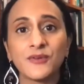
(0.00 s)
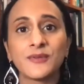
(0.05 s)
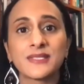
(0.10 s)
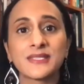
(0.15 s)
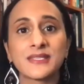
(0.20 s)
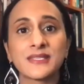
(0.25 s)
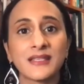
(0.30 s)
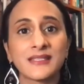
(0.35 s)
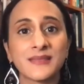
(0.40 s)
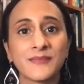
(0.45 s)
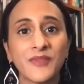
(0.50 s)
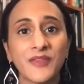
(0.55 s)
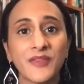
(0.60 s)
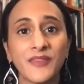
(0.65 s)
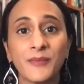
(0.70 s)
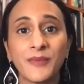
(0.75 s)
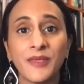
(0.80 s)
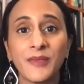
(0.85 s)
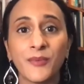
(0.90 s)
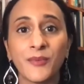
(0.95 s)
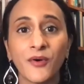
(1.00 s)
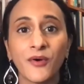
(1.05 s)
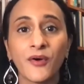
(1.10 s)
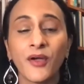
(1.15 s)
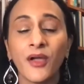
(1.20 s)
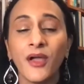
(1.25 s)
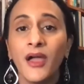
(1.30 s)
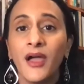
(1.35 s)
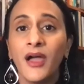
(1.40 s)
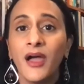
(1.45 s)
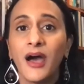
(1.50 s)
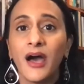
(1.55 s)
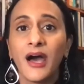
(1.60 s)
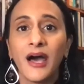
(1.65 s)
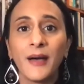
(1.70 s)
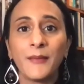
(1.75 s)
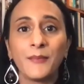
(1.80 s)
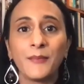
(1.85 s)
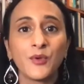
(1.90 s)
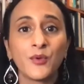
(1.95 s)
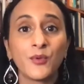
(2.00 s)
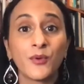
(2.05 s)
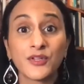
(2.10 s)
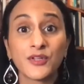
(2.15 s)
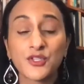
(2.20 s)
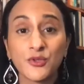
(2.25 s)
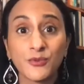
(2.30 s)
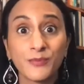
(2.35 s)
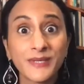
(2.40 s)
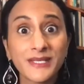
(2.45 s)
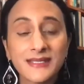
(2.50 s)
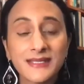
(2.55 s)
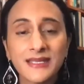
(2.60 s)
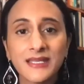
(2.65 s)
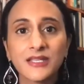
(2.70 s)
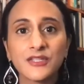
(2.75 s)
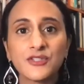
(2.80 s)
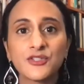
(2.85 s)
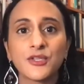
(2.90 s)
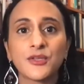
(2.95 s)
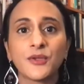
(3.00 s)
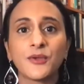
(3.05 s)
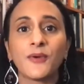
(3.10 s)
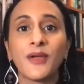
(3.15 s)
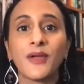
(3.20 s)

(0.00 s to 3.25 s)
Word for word: it's not something that people um, who are too busy can do.